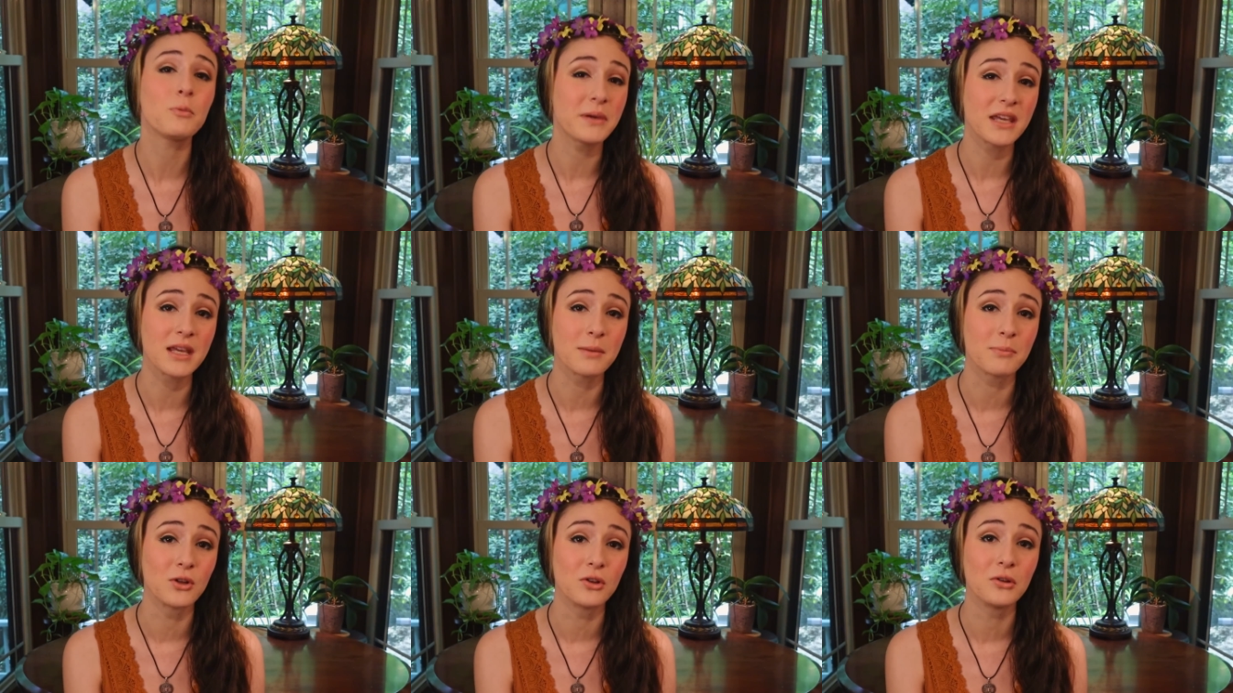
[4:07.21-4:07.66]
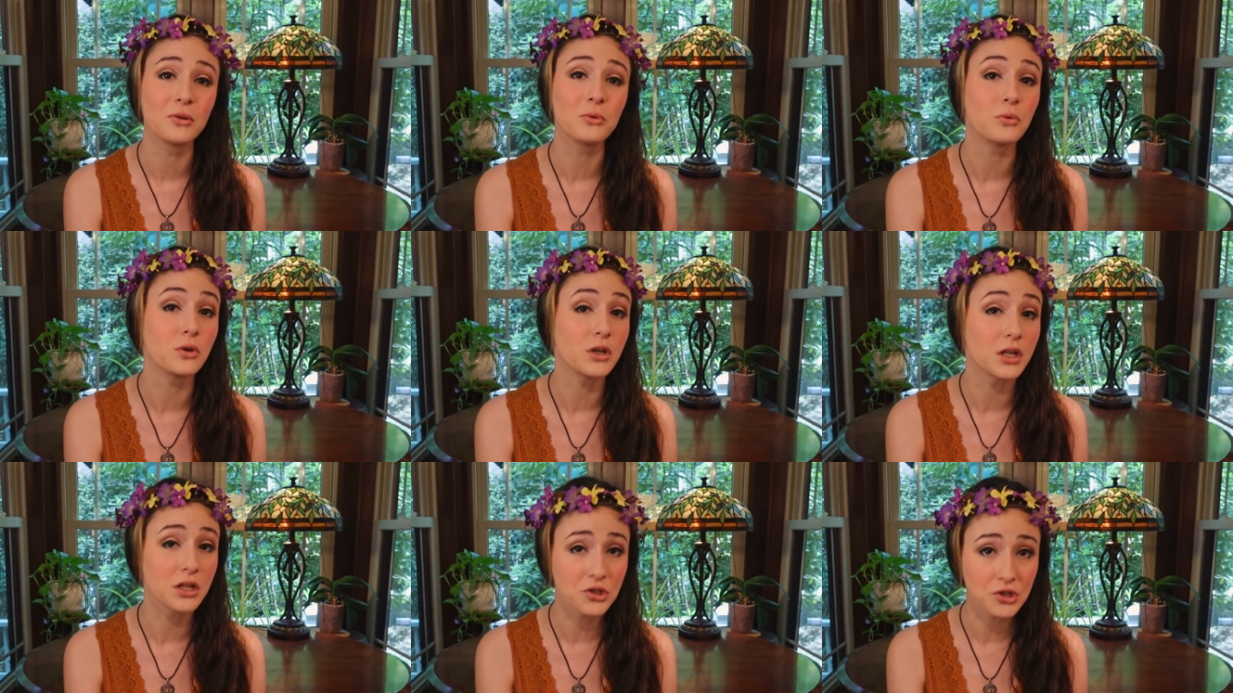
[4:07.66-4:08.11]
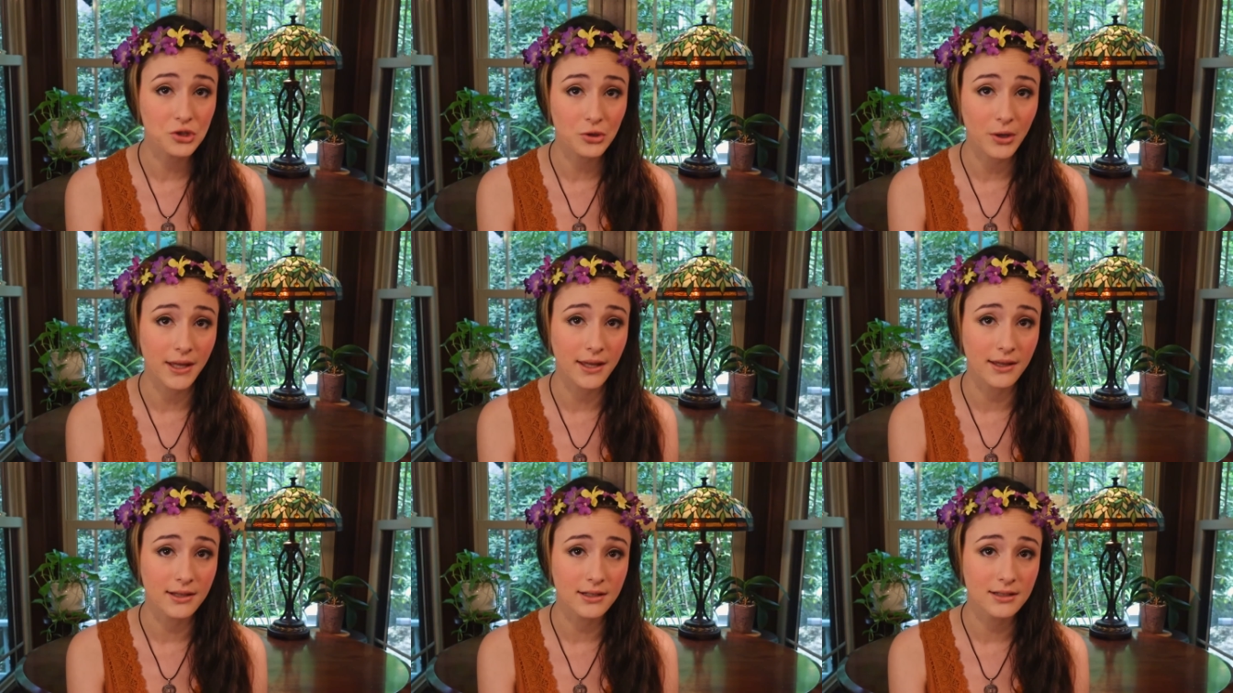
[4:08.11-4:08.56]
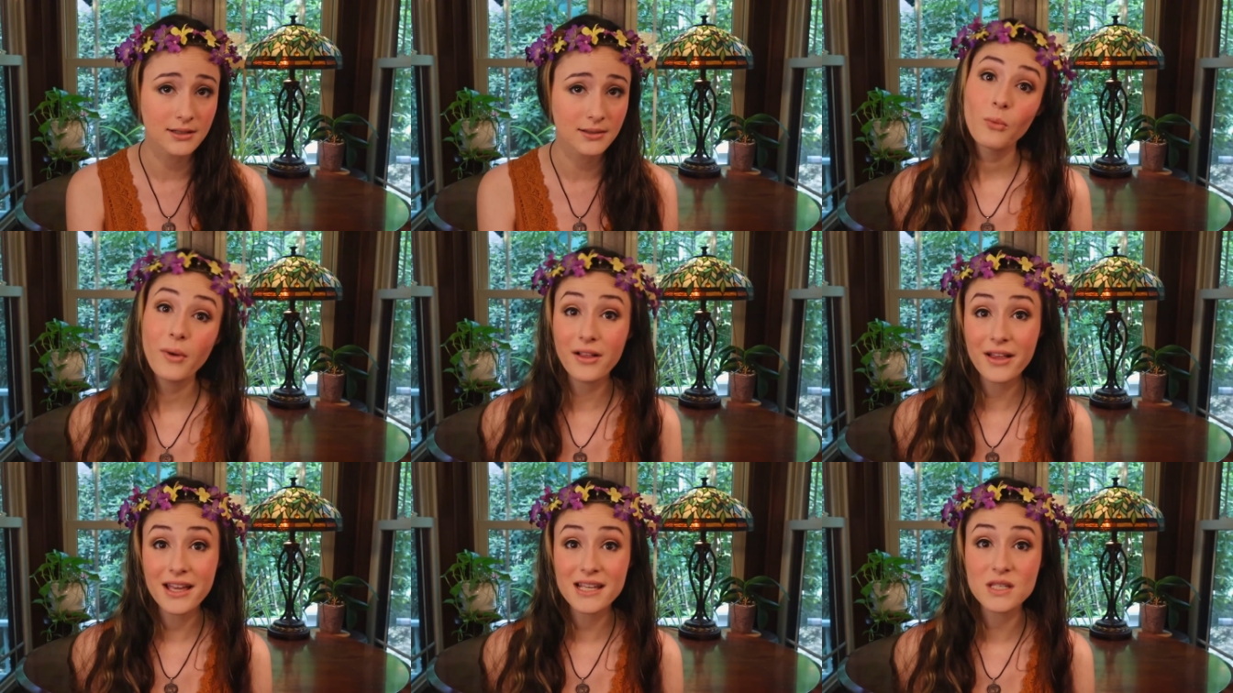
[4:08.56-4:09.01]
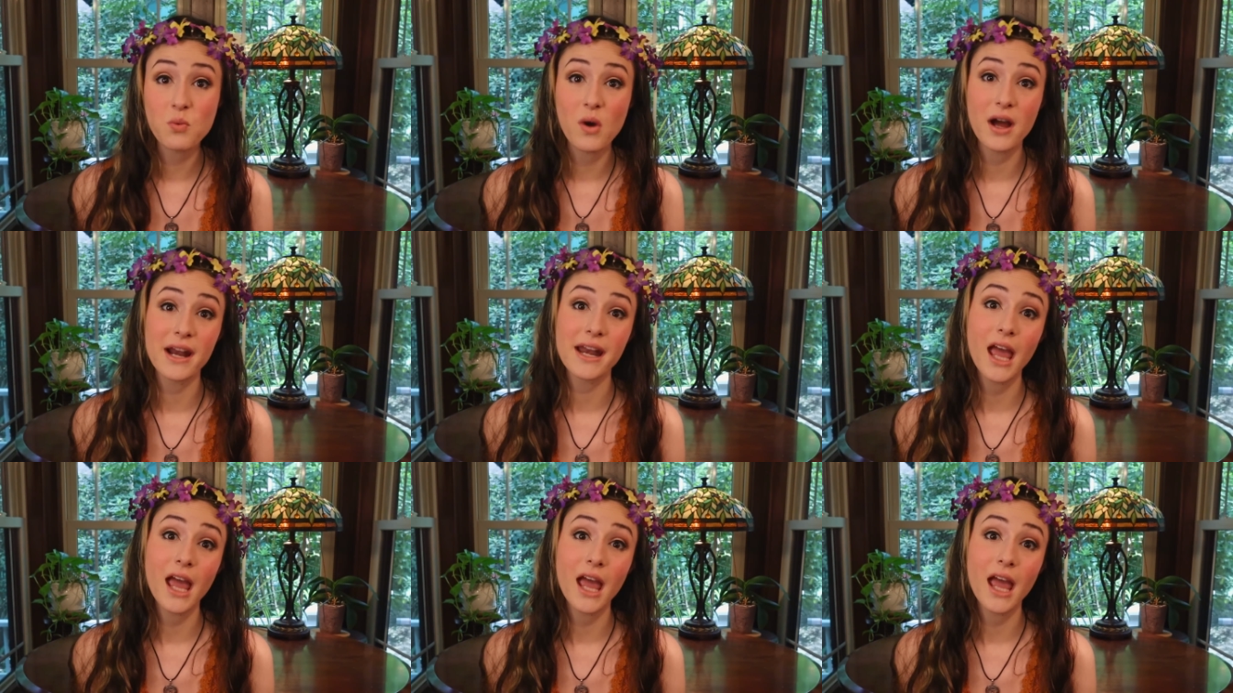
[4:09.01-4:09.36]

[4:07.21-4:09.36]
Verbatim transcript: people would enjoy it. Well, guess what,